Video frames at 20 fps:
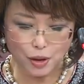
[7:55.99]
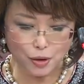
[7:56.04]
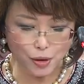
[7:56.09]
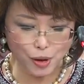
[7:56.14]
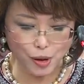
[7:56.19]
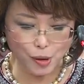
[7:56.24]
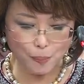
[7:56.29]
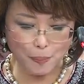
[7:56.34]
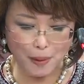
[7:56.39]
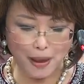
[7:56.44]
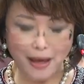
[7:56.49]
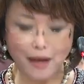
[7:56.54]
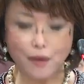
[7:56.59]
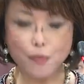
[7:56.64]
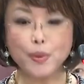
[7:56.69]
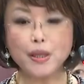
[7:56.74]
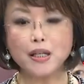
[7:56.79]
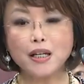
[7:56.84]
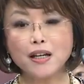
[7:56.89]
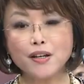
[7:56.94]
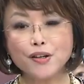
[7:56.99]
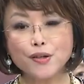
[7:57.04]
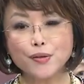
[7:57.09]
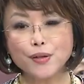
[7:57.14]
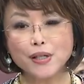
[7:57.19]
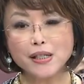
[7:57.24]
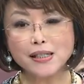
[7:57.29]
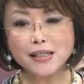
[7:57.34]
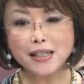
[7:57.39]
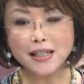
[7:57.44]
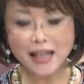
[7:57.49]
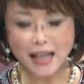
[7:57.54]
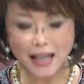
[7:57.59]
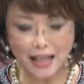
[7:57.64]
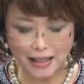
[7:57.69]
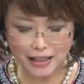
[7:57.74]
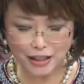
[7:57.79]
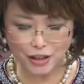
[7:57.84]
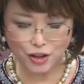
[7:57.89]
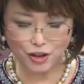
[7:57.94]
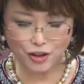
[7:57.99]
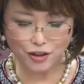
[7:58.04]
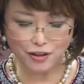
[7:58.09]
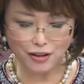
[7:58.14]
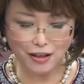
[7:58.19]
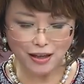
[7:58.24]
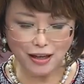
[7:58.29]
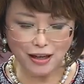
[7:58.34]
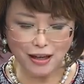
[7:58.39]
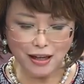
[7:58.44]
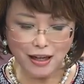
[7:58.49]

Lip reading: to spare with increasing age.